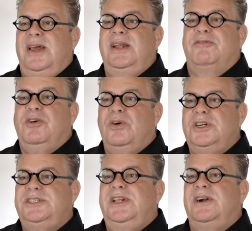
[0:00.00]
And of
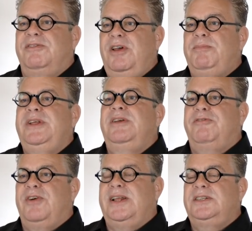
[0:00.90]
course, there are family and
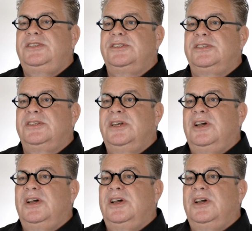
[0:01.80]
friends